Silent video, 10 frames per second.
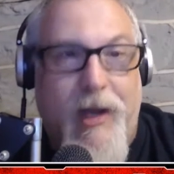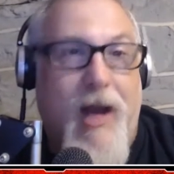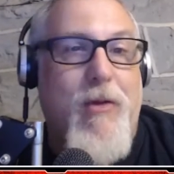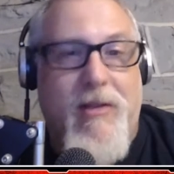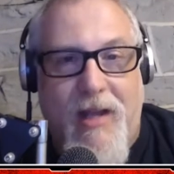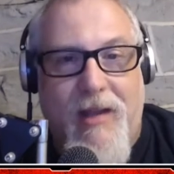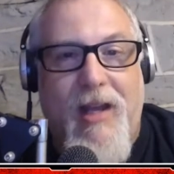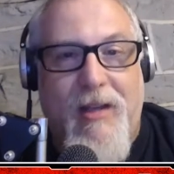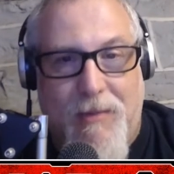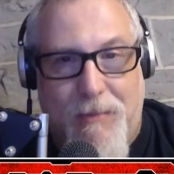And I would say that
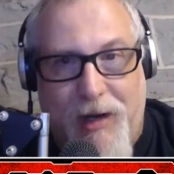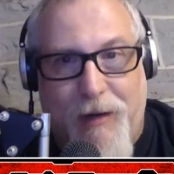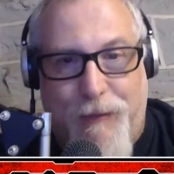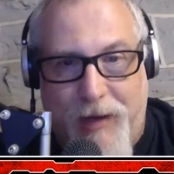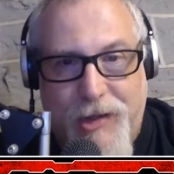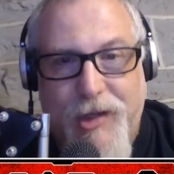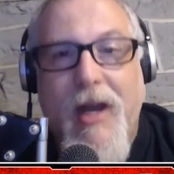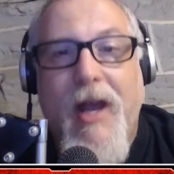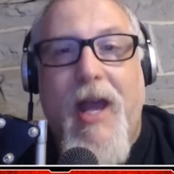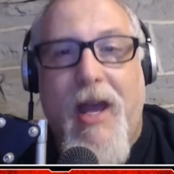he is a bigger fish
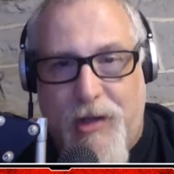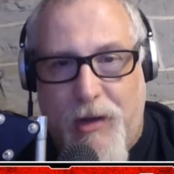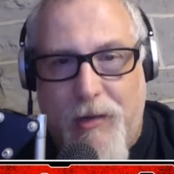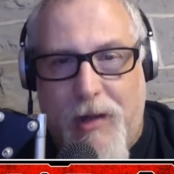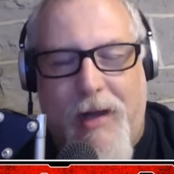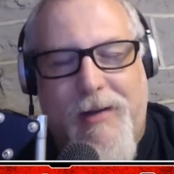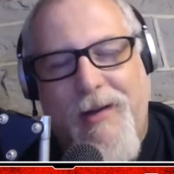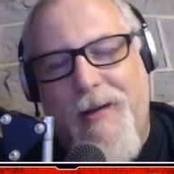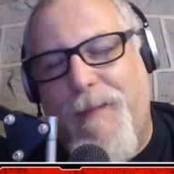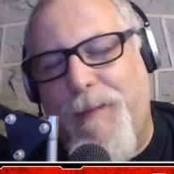at
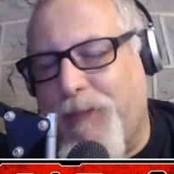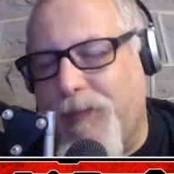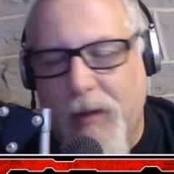Balticon,